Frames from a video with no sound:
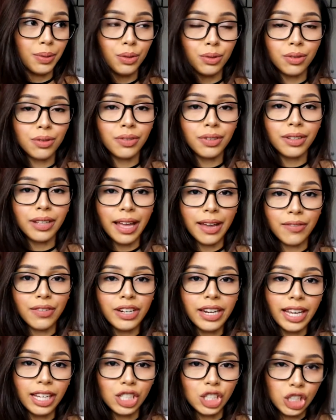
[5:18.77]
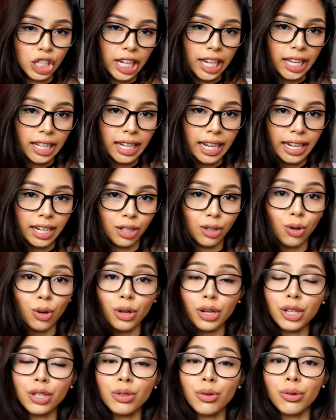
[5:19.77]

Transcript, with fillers: beautiful everyday shade and according